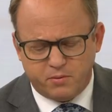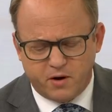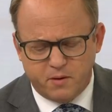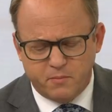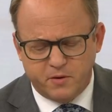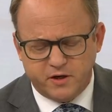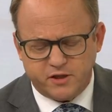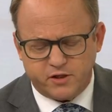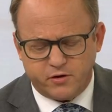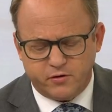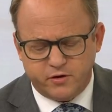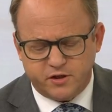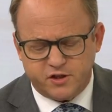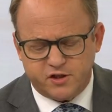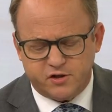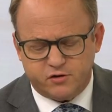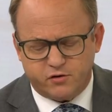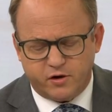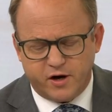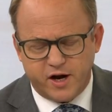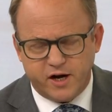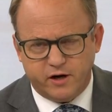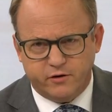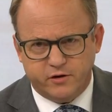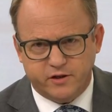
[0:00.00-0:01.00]
Prime Minister in
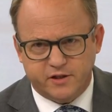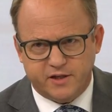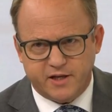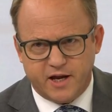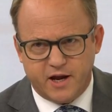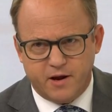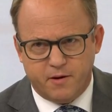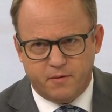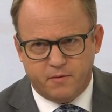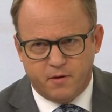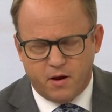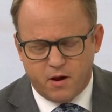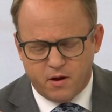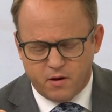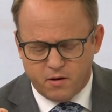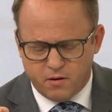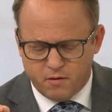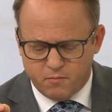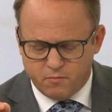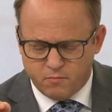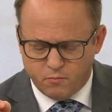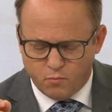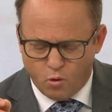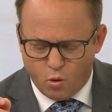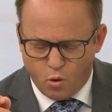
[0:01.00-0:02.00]
Australia, is there
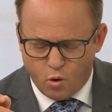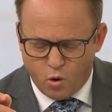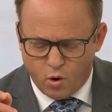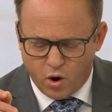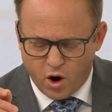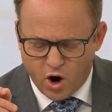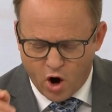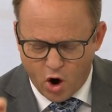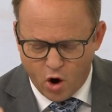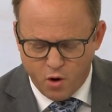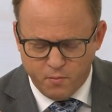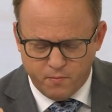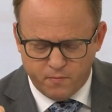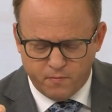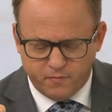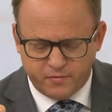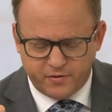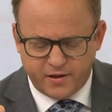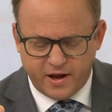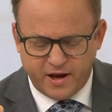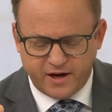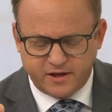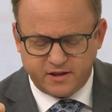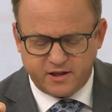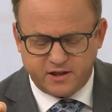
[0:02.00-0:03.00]
more hope
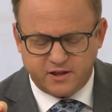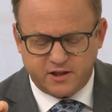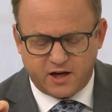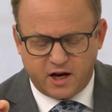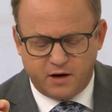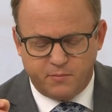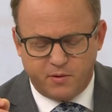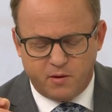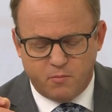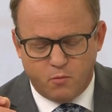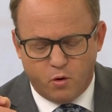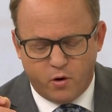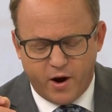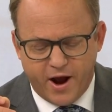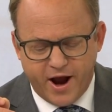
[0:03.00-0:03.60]
that there's going to be more